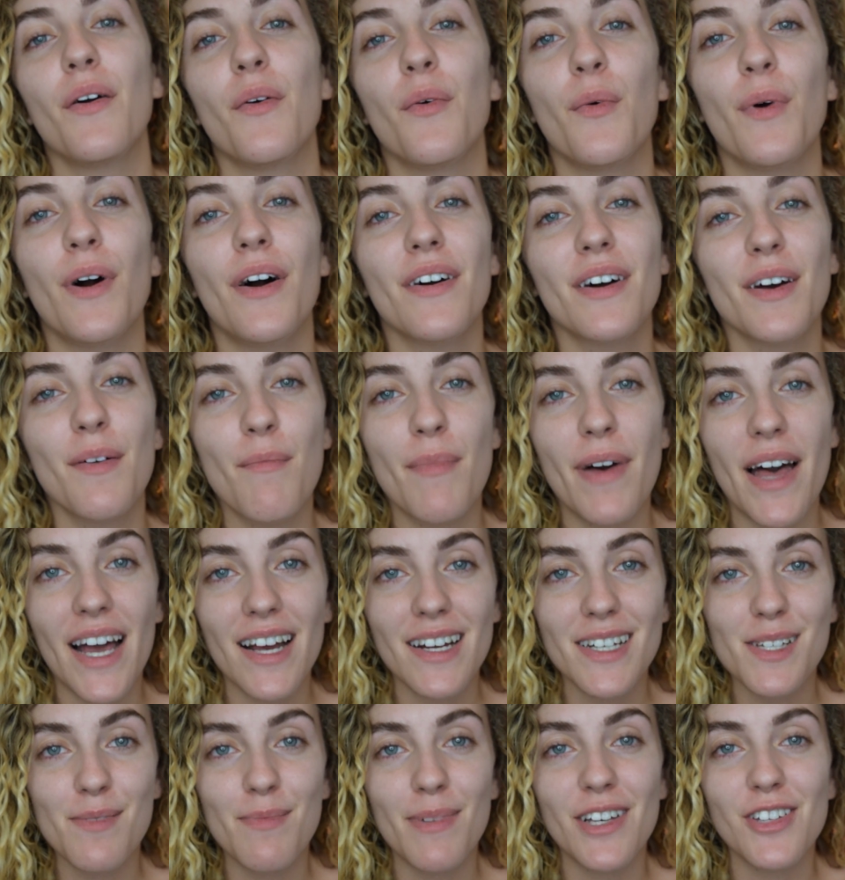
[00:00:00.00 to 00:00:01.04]
welcome
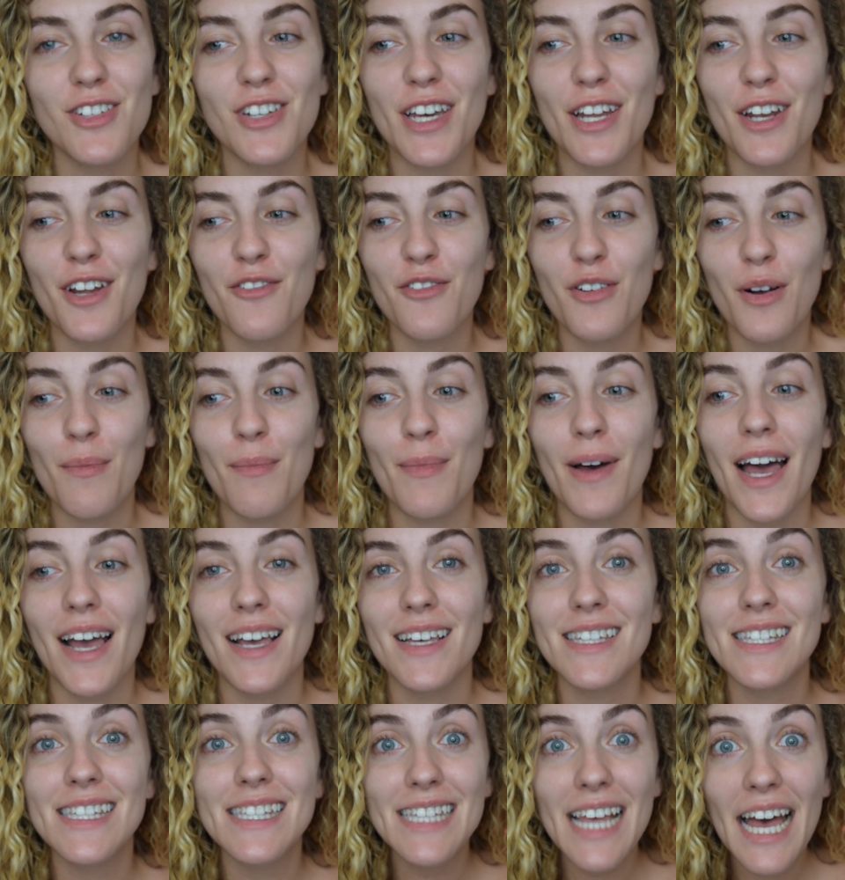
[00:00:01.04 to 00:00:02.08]
back to my channel for my
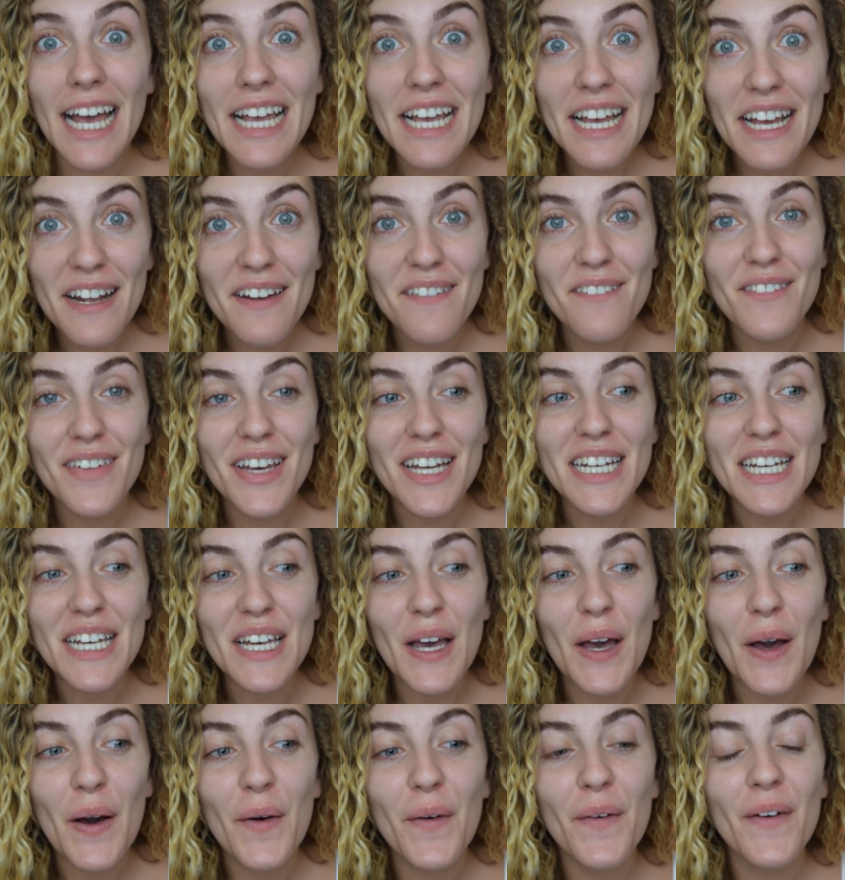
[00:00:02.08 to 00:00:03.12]
second
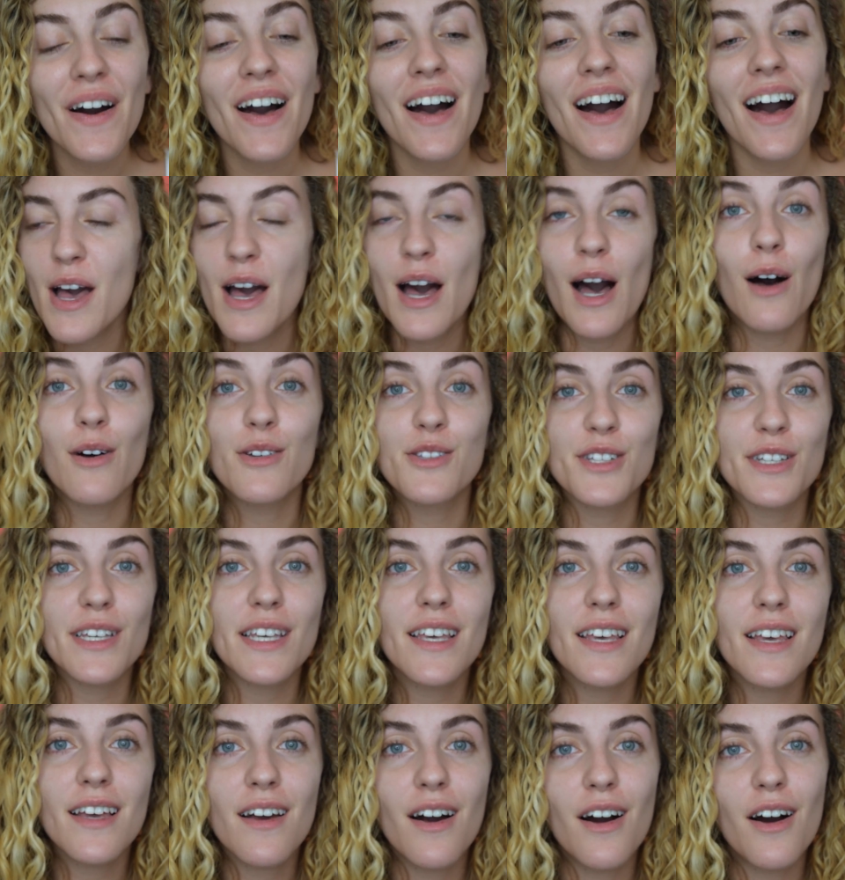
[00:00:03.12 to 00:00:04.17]
video. I was
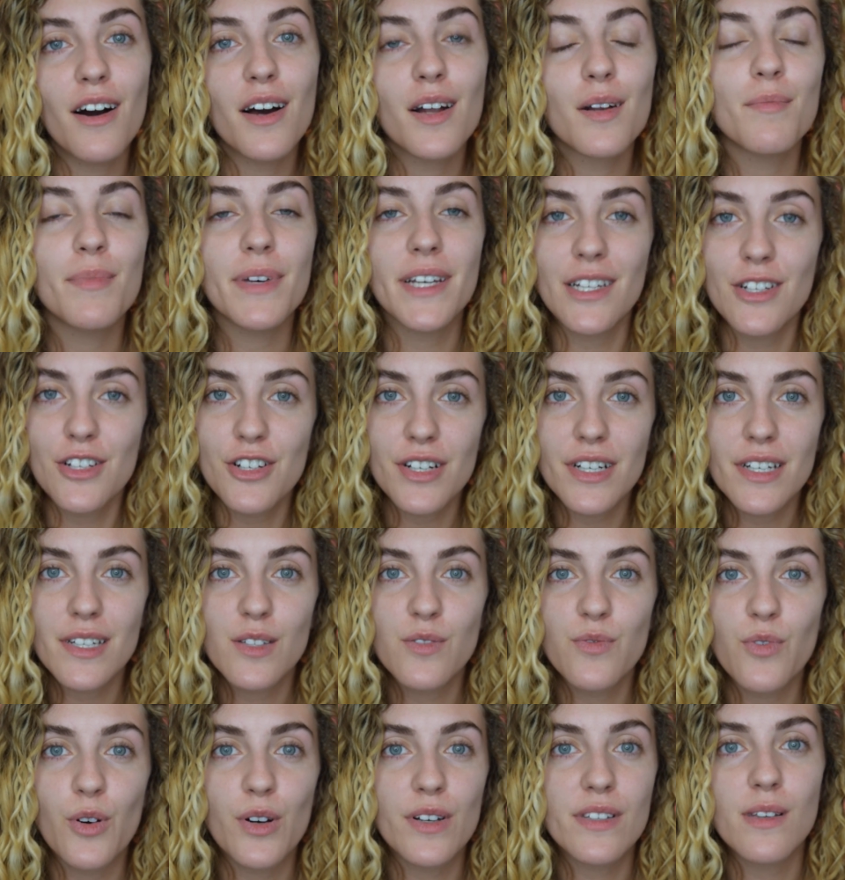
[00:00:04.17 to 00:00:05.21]
looking on
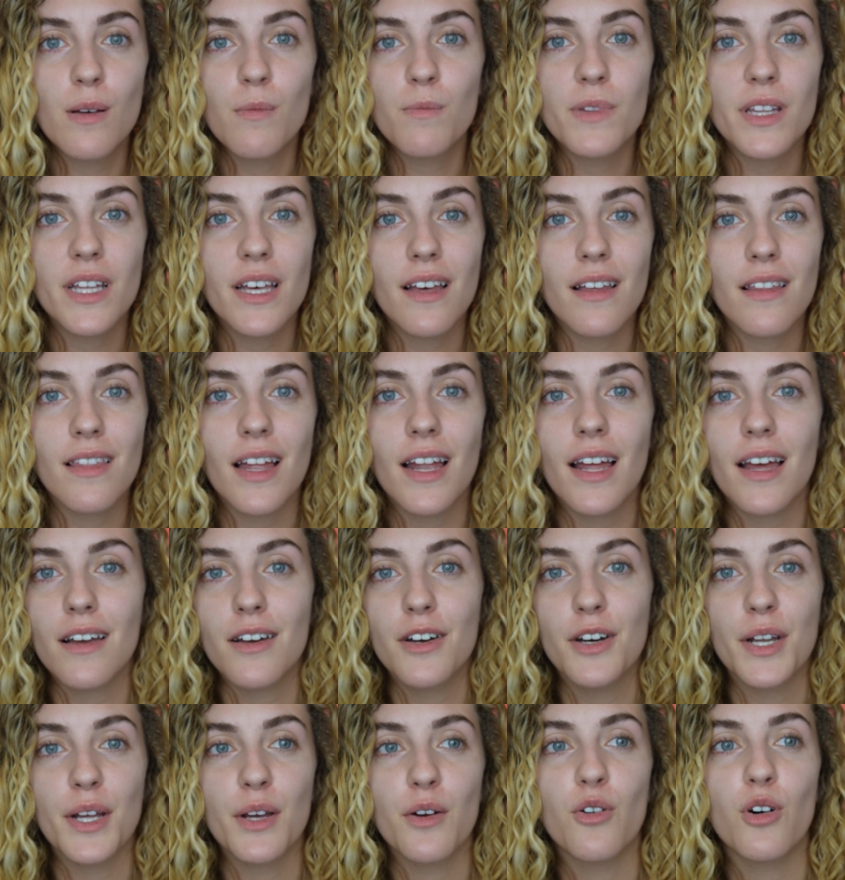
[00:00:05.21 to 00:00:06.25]
Pinterest for something that
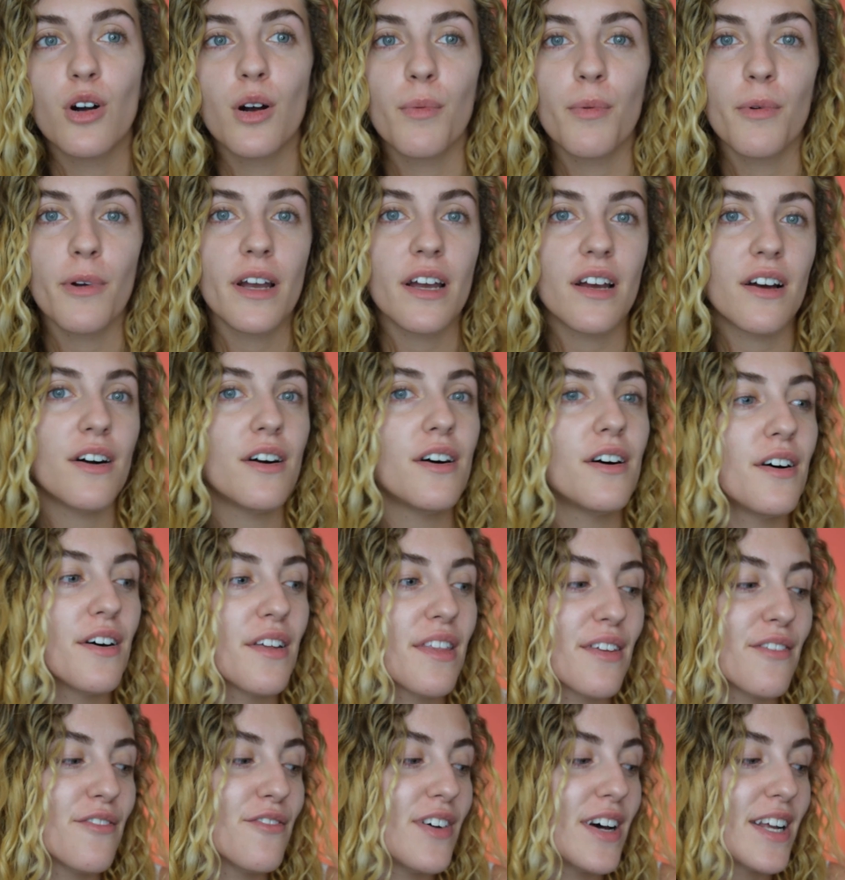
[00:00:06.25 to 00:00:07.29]
could incorporate
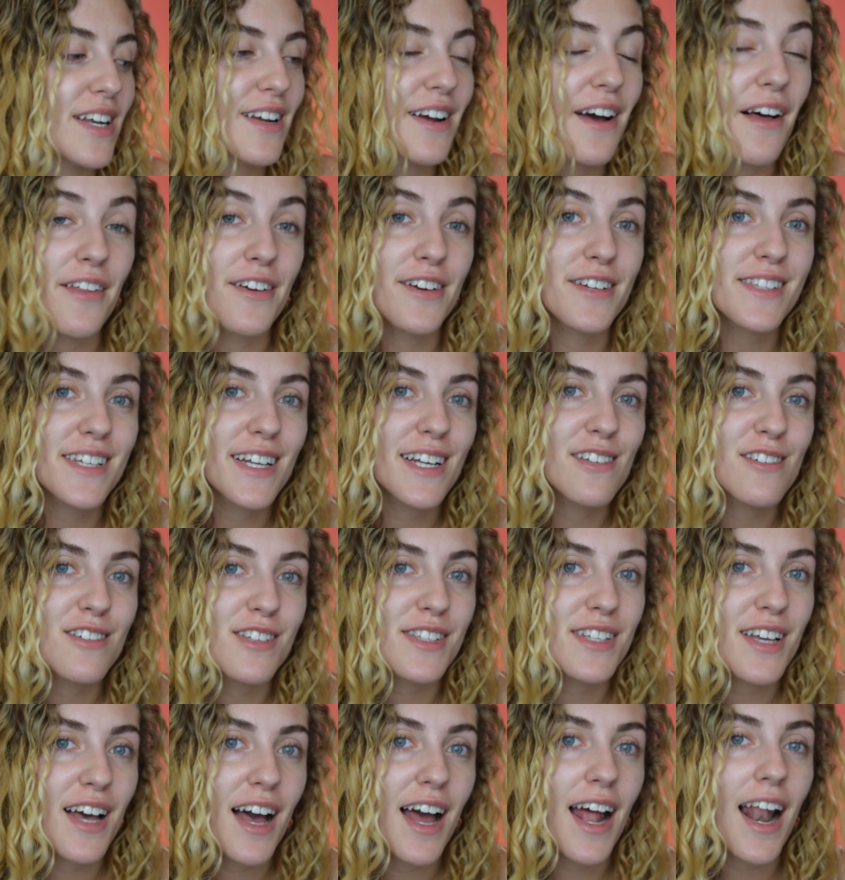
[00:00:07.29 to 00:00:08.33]
all the fun colors that I
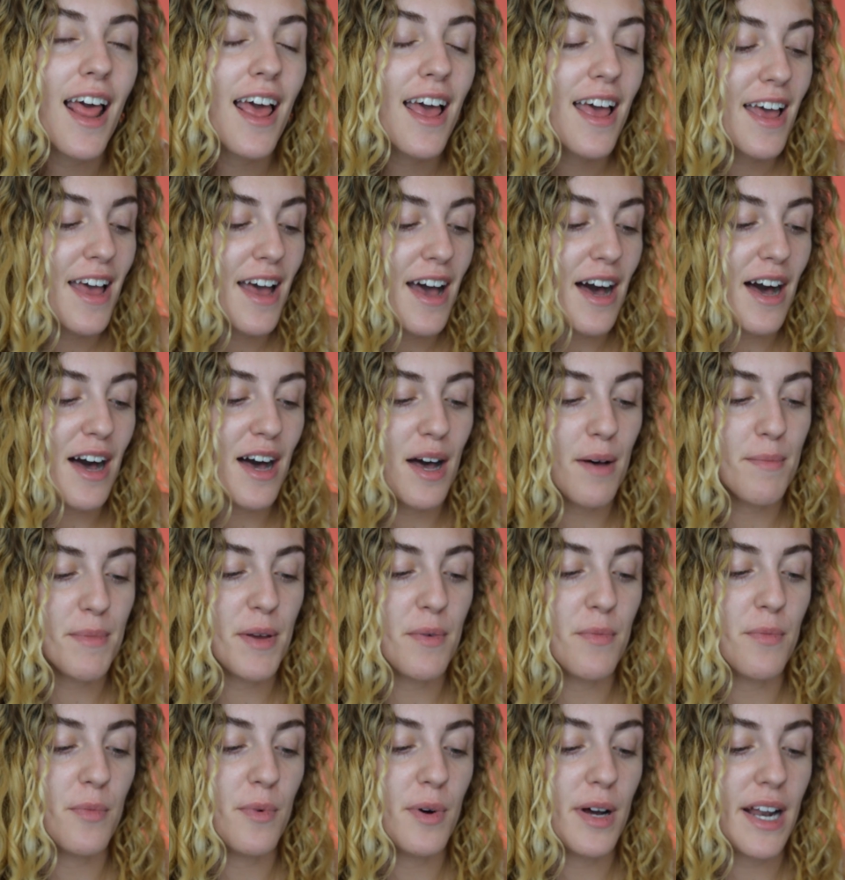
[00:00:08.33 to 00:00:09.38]
just got,
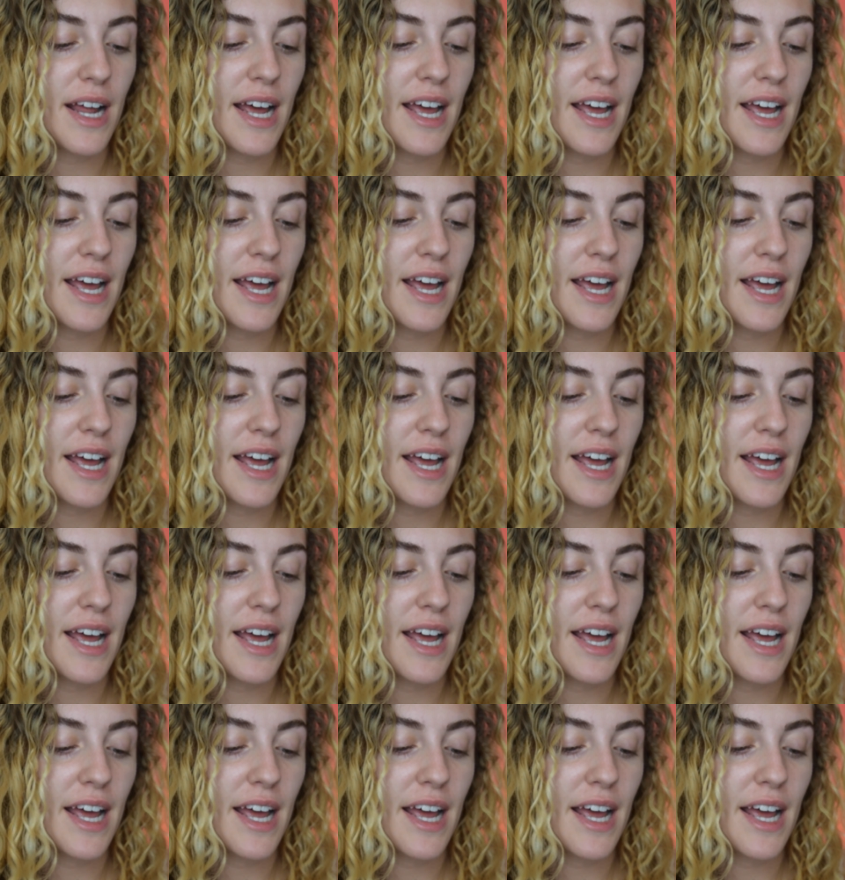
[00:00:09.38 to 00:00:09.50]
and what